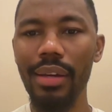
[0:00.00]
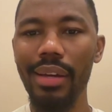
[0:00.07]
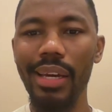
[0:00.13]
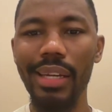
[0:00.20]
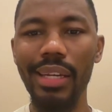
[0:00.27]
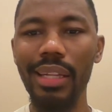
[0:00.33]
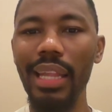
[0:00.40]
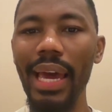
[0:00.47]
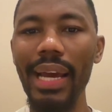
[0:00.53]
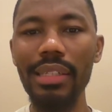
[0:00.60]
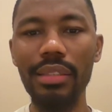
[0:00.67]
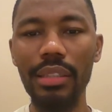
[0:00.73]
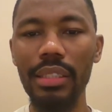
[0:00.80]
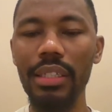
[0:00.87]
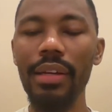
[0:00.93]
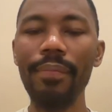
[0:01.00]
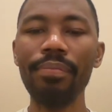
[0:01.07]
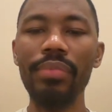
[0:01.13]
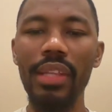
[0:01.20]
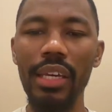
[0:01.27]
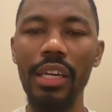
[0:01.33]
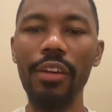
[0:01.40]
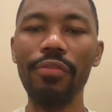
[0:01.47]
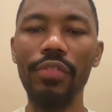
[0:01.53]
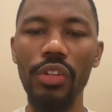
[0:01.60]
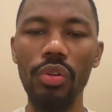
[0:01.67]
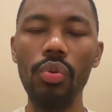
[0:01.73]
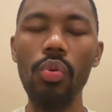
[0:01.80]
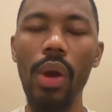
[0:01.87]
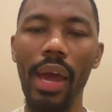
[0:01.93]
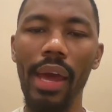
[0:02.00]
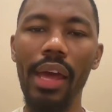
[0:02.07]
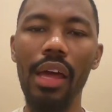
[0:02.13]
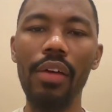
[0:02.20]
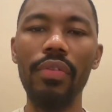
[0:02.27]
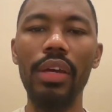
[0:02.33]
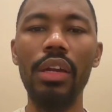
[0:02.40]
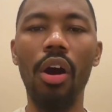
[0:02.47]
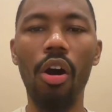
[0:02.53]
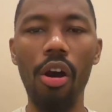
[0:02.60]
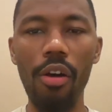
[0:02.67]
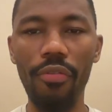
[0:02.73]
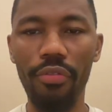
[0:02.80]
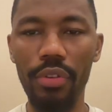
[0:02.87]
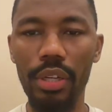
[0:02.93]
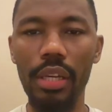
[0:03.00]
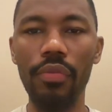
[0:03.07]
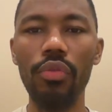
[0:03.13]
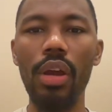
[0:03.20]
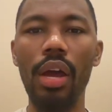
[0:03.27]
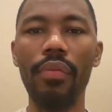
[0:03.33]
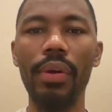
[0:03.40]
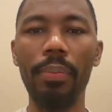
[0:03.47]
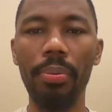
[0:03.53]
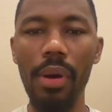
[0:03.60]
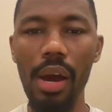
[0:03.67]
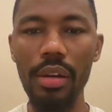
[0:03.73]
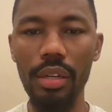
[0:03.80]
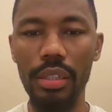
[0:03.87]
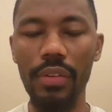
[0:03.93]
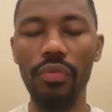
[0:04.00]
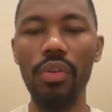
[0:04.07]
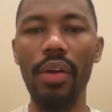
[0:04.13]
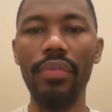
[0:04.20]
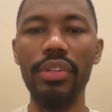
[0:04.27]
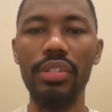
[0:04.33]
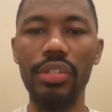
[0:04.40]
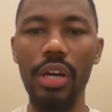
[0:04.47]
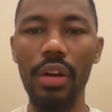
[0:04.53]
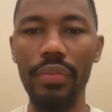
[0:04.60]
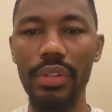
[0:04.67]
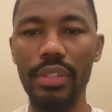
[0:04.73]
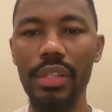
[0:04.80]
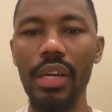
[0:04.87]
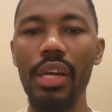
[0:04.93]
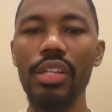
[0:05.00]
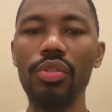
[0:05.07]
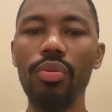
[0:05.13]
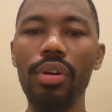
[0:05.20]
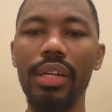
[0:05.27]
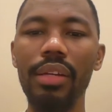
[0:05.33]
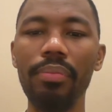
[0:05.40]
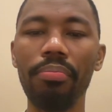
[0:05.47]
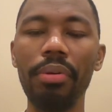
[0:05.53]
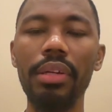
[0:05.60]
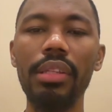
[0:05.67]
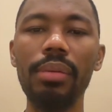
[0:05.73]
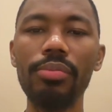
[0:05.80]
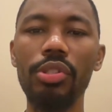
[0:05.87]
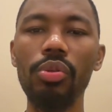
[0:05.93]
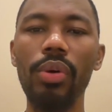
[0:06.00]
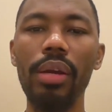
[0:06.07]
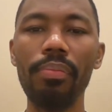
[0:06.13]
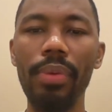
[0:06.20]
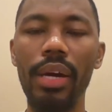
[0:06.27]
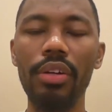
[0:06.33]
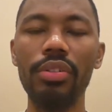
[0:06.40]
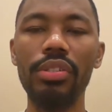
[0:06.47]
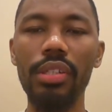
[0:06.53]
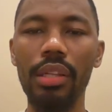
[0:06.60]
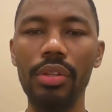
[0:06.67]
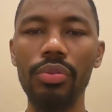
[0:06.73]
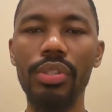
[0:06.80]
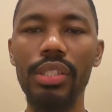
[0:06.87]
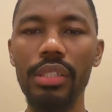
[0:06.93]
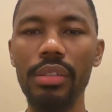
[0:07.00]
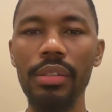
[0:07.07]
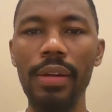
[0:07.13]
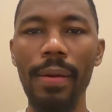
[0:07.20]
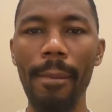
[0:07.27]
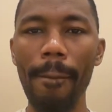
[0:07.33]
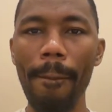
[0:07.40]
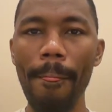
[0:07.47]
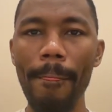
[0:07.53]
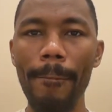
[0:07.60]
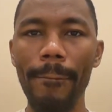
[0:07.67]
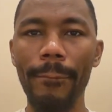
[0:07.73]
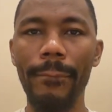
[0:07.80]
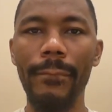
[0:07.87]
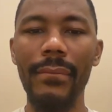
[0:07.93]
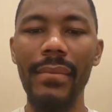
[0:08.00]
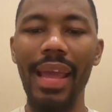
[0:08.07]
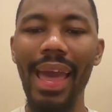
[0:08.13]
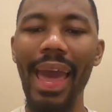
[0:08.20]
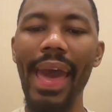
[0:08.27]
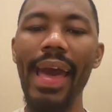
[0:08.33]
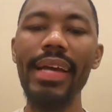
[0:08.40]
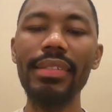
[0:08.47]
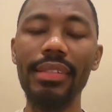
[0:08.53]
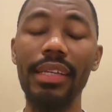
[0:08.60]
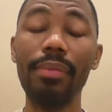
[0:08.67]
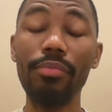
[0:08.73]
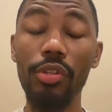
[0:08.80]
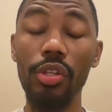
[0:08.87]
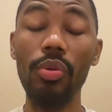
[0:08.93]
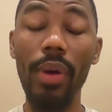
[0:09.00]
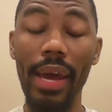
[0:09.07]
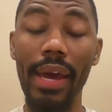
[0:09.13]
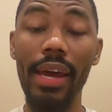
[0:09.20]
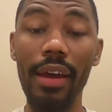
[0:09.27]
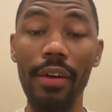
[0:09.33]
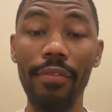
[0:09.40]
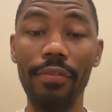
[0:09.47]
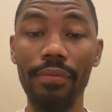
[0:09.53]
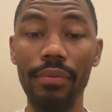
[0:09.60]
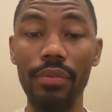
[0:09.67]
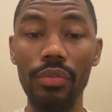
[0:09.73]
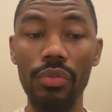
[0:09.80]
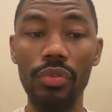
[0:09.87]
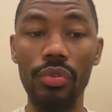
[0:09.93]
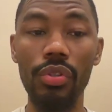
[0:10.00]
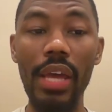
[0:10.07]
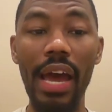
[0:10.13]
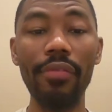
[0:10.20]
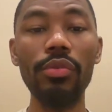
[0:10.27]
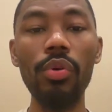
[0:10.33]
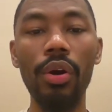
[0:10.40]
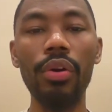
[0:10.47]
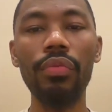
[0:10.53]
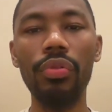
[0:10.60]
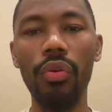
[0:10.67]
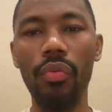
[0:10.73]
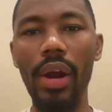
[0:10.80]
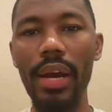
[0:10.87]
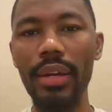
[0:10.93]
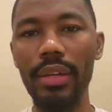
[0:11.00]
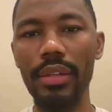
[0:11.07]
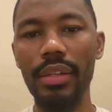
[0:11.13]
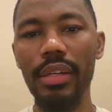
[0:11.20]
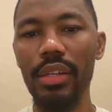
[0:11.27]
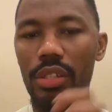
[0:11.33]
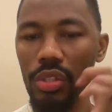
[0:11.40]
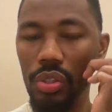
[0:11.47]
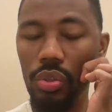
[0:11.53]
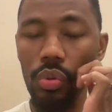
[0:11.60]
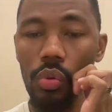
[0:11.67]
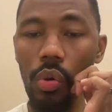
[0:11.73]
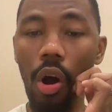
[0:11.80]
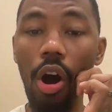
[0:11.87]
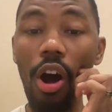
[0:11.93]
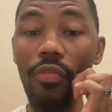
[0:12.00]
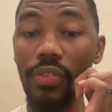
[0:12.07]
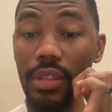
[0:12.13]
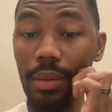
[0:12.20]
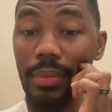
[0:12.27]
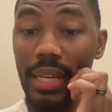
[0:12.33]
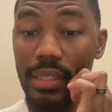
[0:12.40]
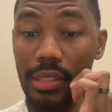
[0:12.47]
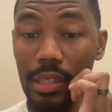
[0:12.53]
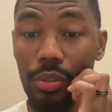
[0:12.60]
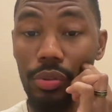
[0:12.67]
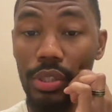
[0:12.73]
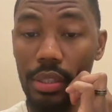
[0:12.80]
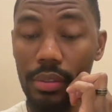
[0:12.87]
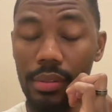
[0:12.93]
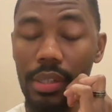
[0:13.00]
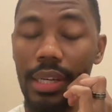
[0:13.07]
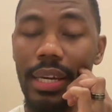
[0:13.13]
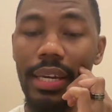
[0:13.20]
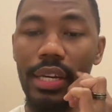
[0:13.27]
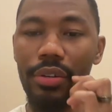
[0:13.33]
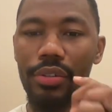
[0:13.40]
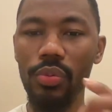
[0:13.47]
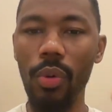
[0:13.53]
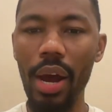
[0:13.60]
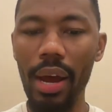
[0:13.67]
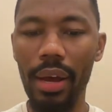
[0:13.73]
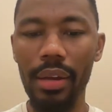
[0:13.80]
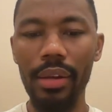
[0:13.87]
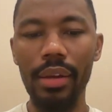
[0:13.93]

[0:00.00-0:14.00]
And then lastly, if you have an offering, if you have a product, if you have a service to where it can bring them to a better solution, ask them, do you have you earned the right to offer them that solution? And here's why.